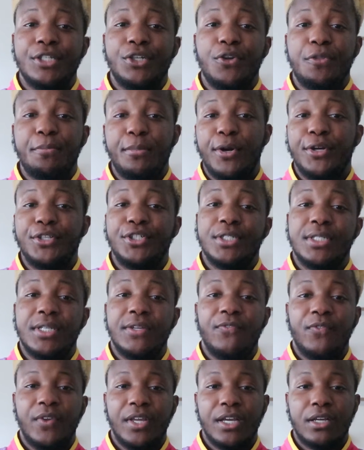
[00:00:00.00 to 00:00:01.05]
to do with
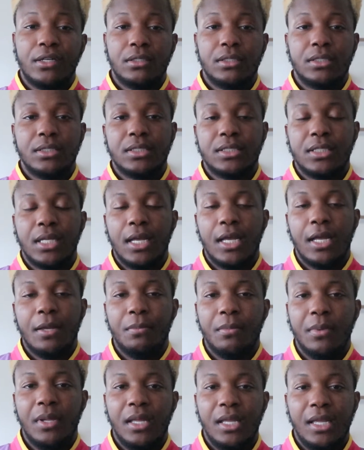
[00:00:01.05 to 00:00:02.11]
purchasing vehicles,
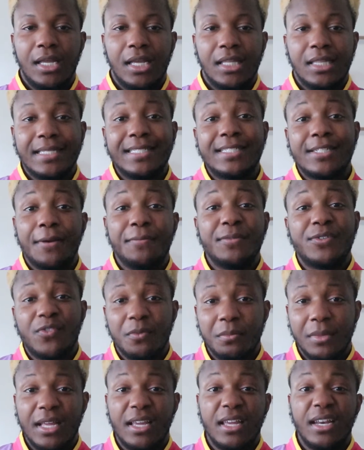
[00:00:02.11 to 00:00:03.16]
and this comes
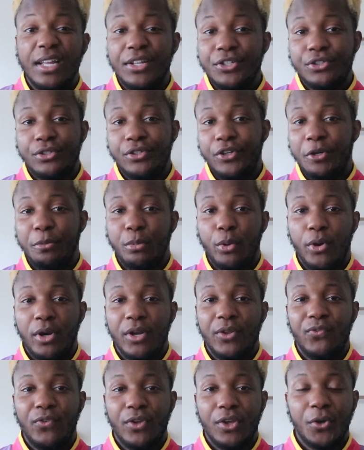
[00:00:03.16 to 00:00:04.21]
from like an engineering
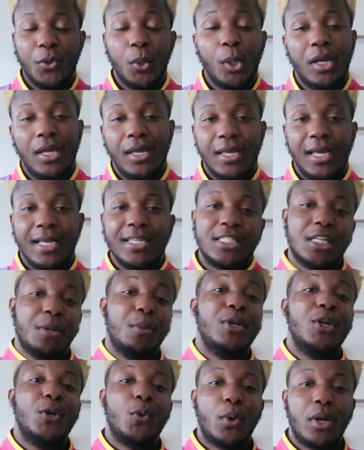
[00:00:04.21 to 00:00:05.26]
point of view. As
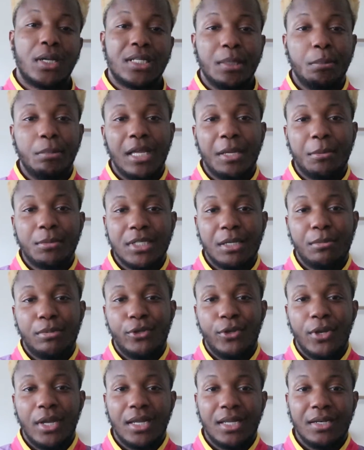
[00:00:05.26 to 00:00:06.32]
someone who worked at
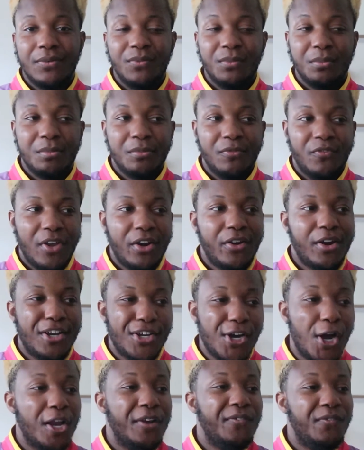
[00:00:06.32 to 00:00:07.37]
BMW, I can very
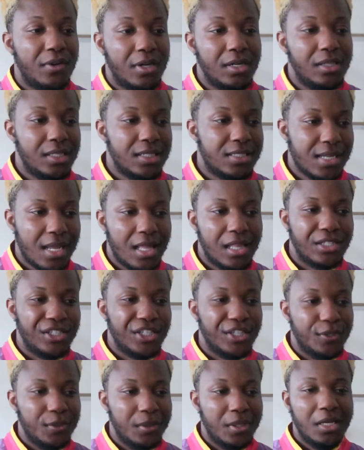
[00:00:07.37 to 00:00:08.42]
confidently tell
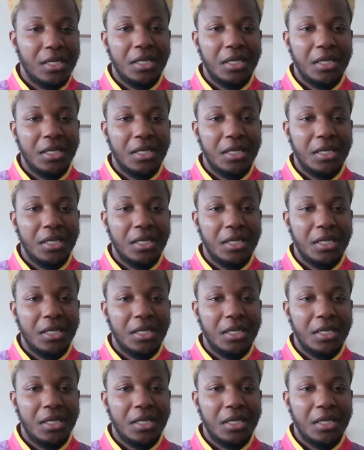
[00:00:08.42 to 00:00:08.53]
you